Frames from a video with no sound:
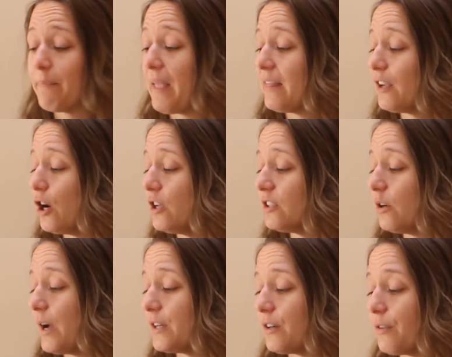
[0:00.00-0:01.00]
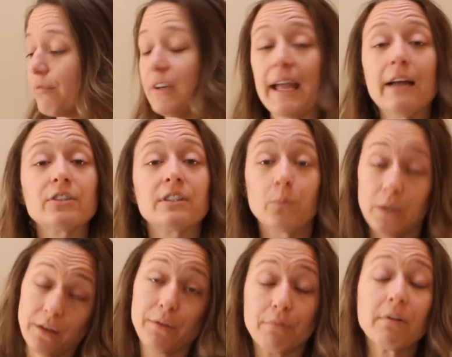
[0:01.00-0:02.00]
and they're also under three ounces, well,
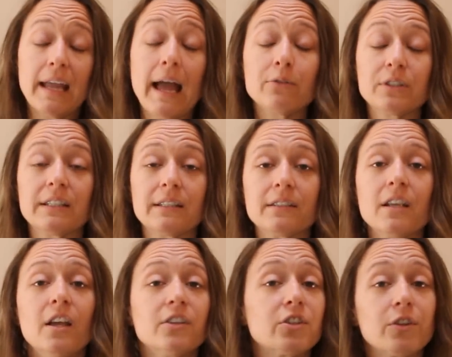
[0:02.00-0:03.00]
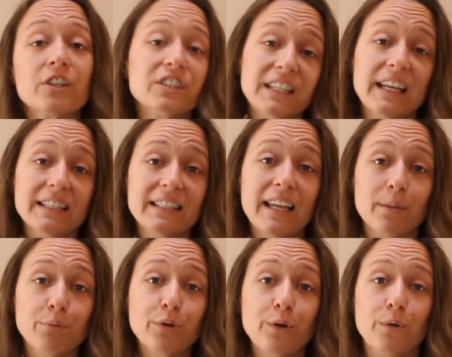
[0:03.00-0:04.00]
they're three ounces, so they're TSA
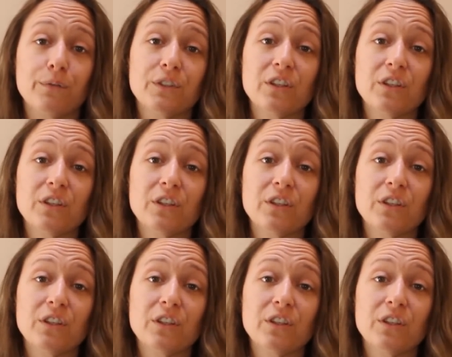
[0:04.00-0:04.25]
approved.